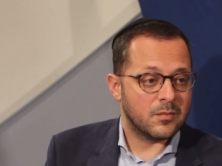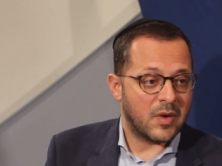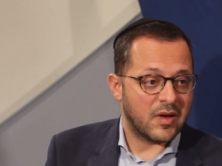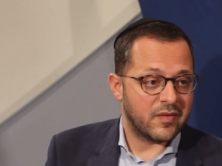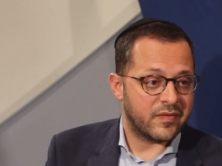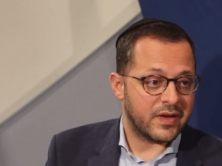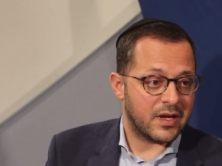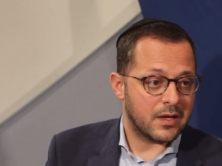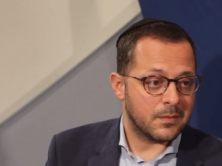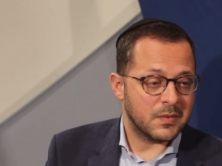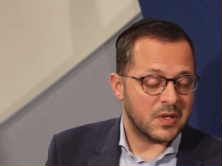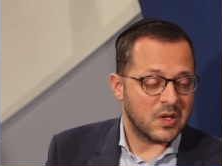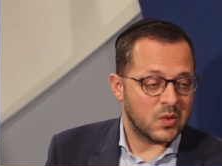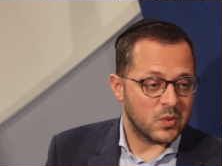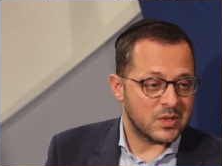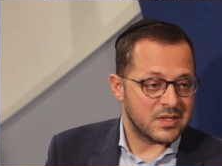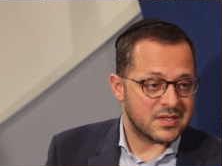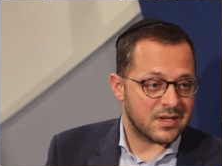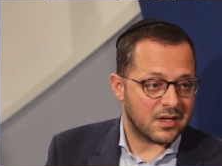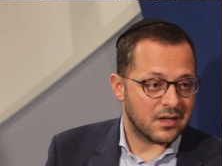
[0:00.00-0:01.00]
My family
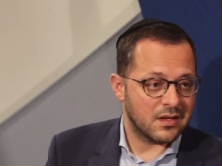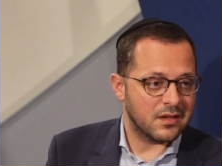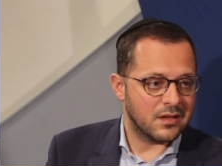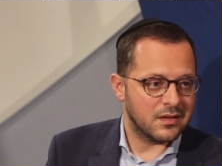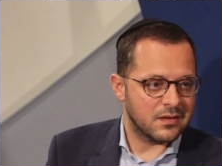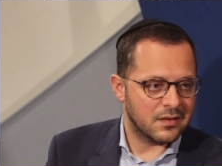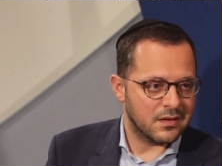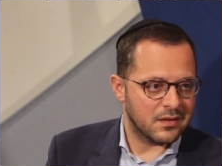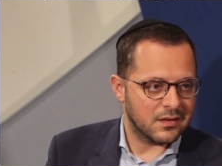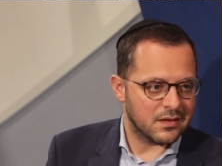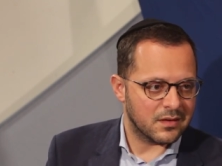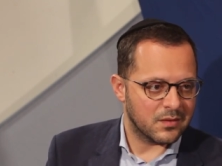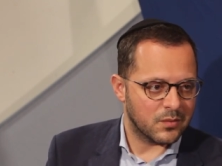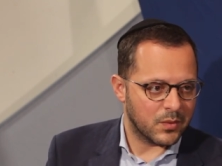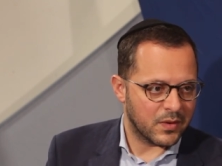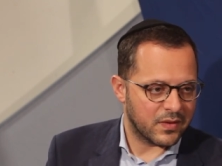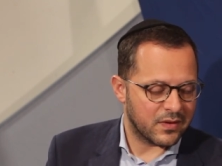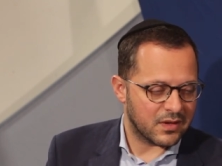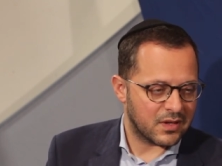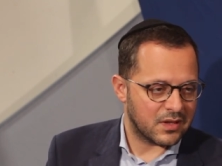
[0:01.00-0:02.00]
was suddenly dealing
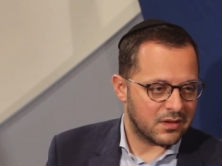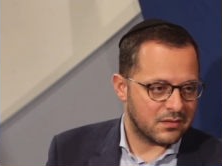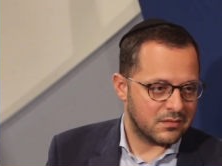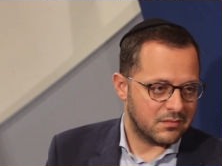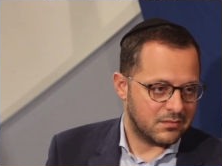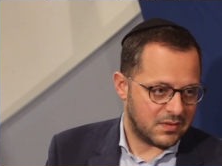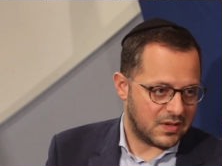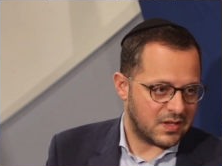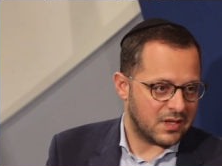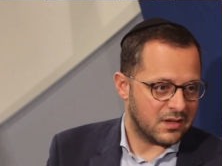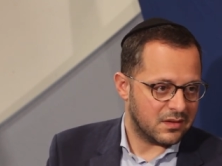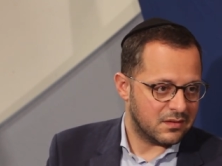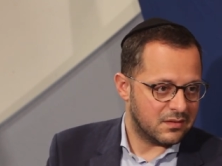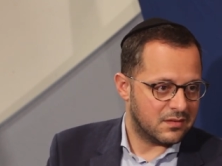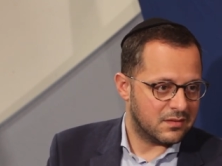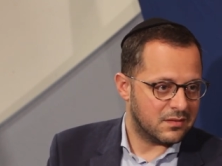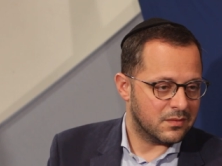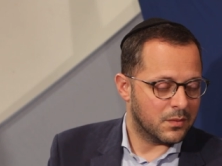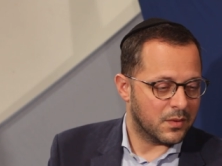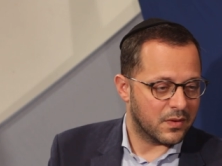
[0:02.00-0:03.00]
with a kid
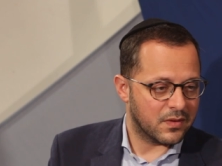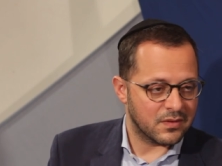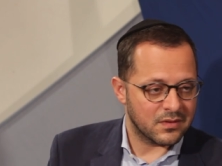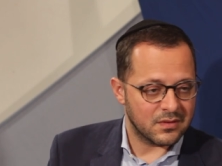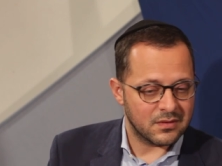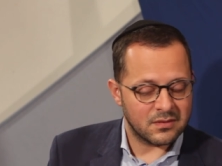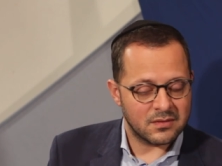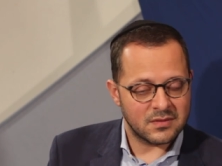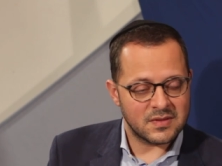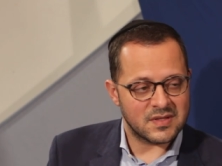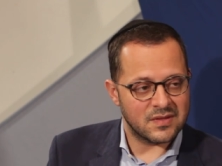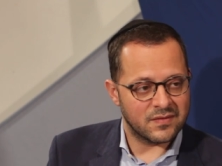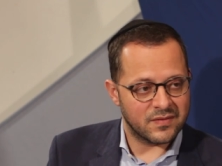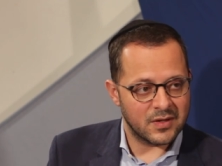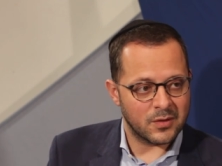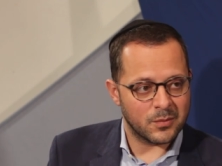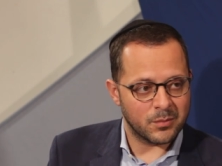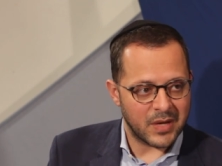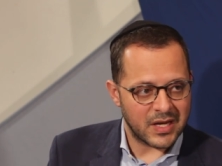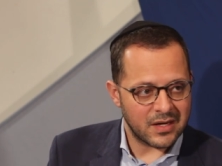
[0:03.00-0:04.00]
with a
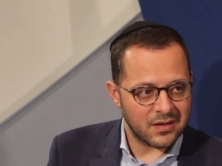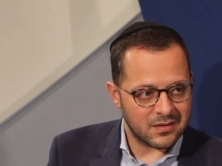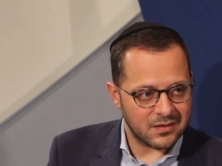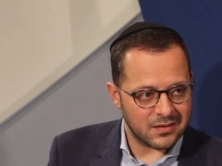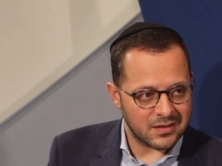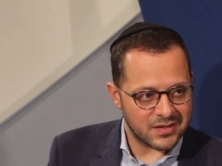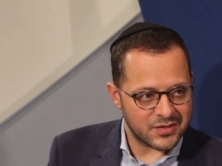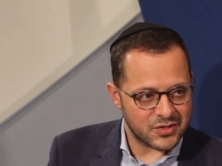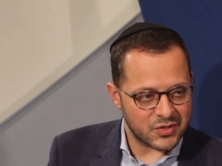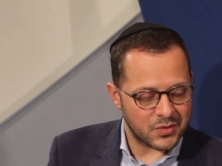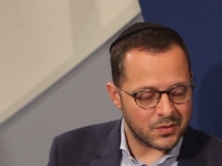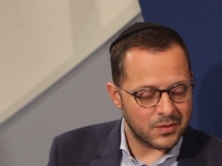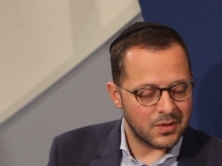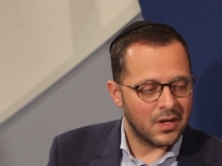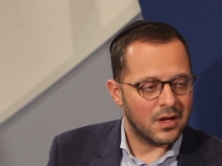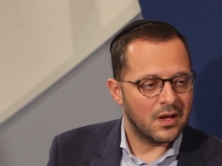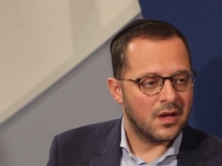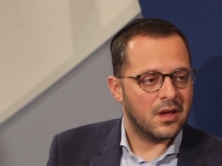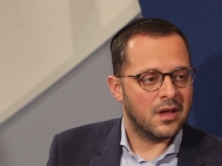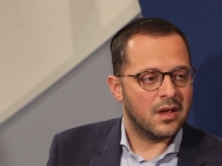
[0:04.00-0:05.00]
severe medical issue,
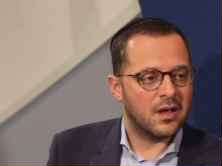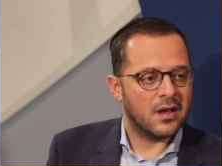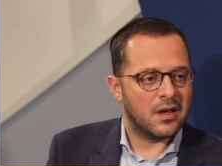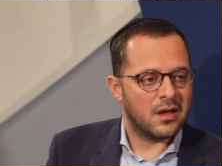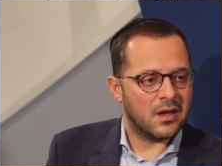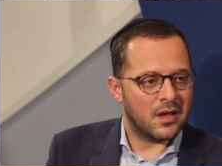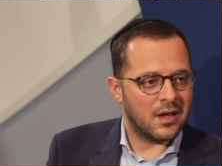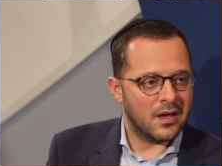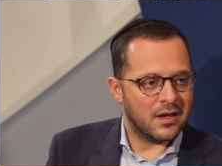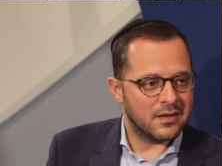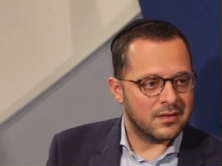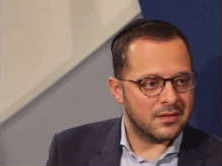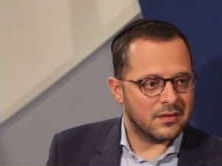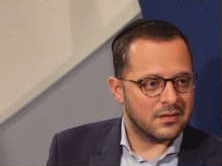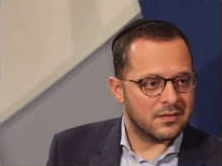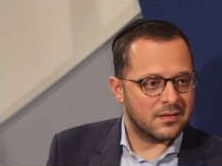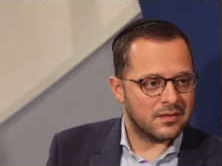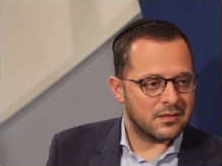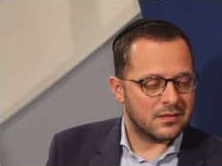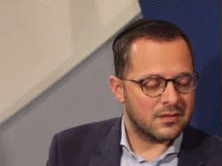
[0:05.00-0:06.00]

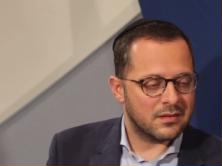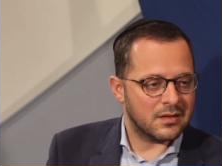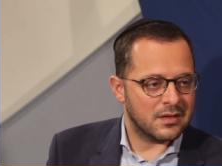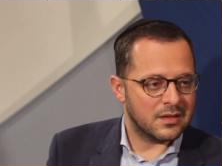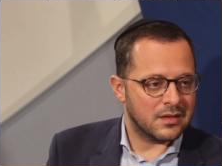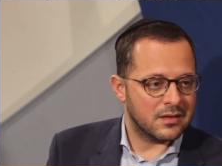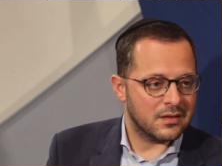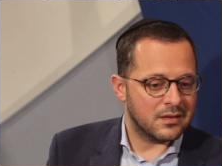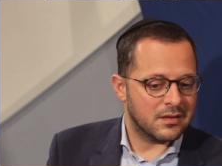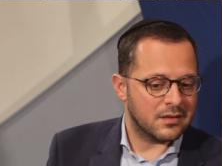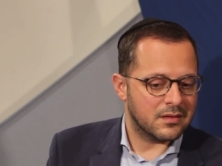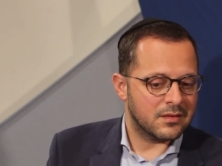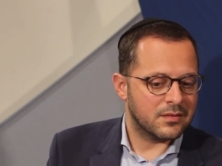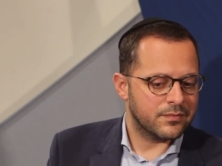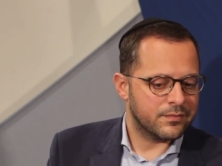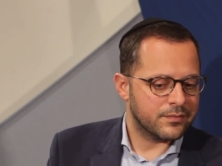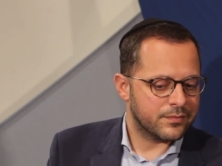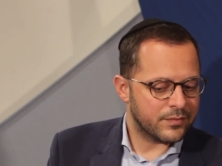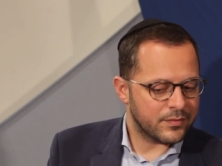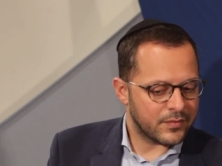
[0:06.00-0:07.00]
and uh,
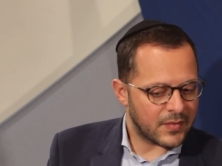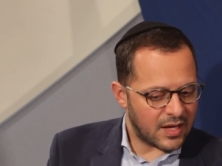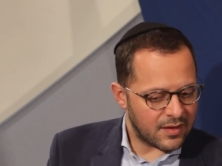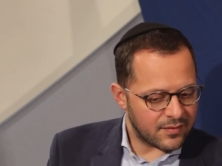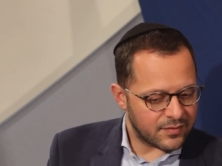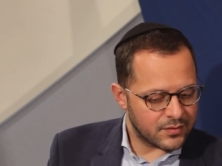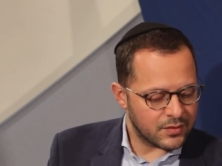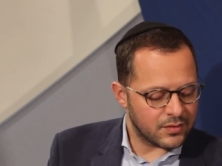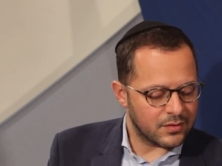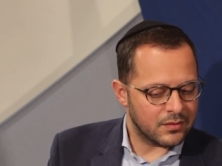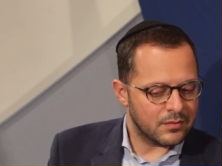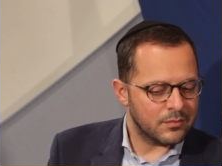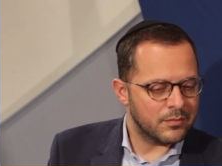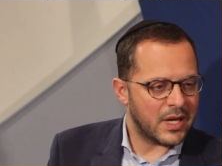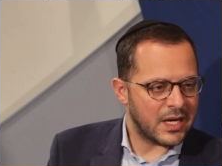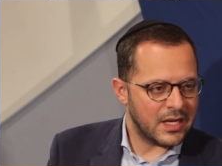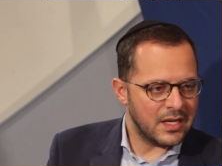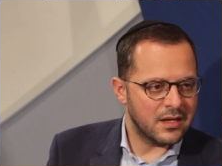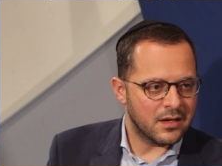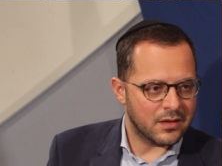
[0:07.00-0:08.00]
after
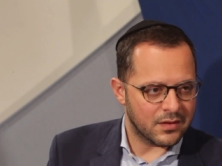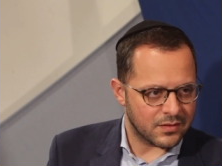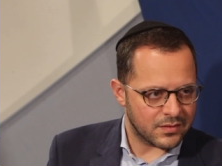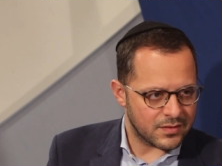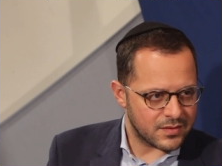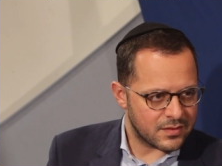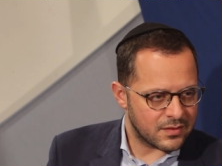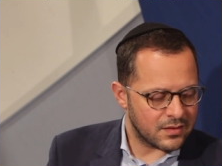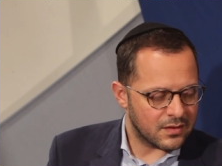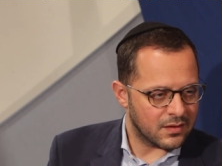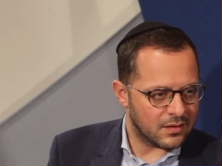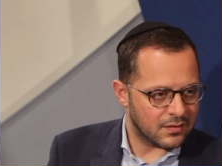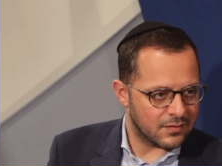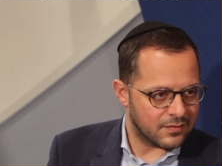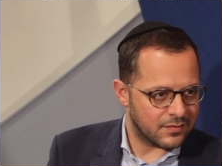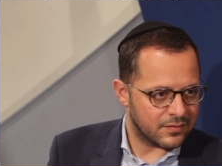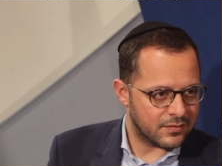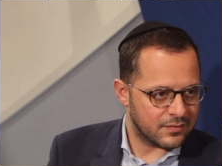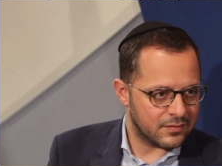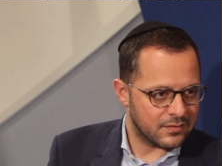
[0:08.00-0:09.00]
many years
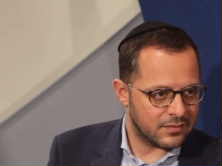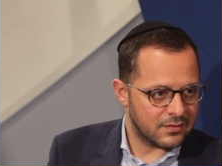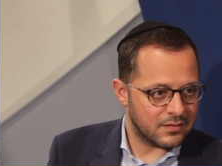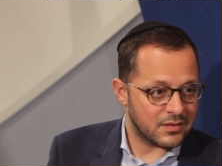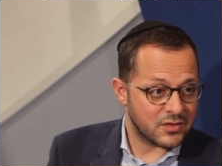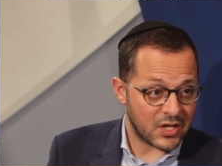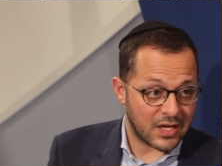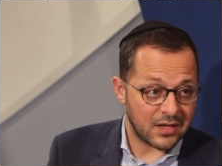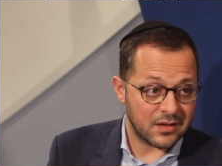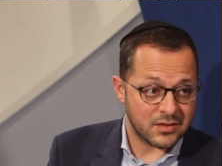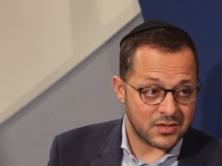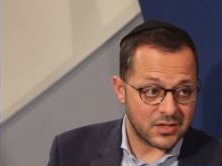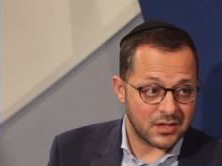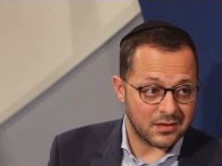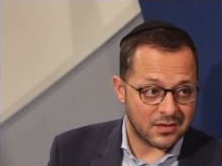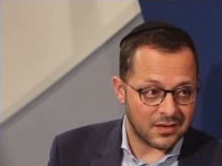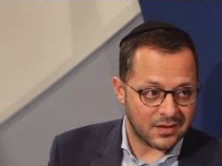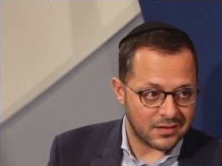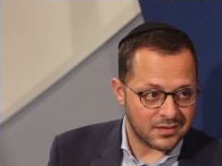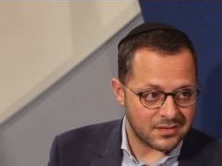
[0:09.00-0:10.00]
of challenging
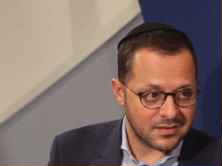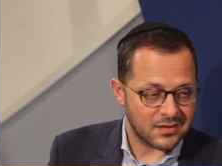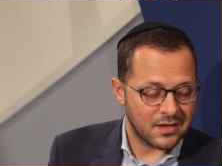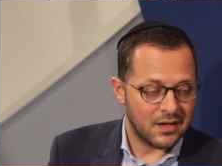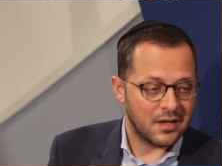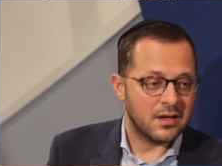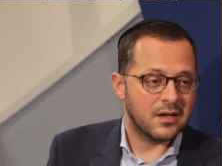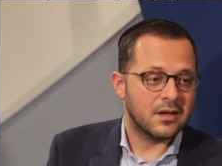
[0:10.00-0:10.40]
days,